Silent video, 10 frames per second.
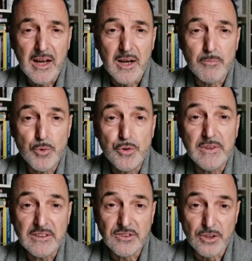
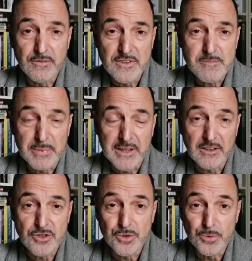moving surface, being the
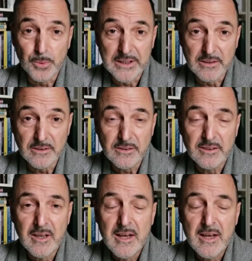two wheels?